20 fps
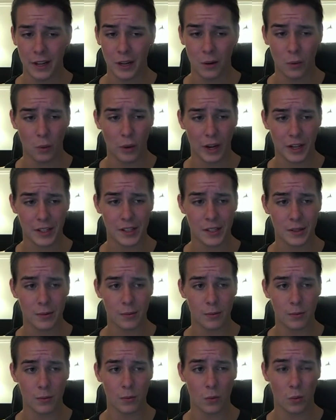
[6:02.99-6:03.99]
It wicks
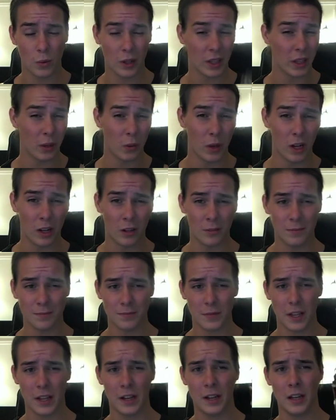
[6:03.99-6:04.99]
really well,
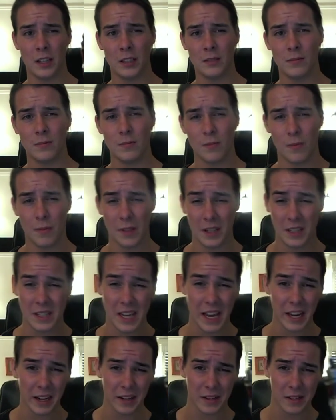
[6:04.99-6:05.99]
and the
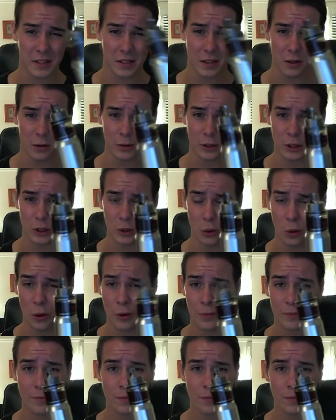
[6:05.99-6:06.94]
tank is so short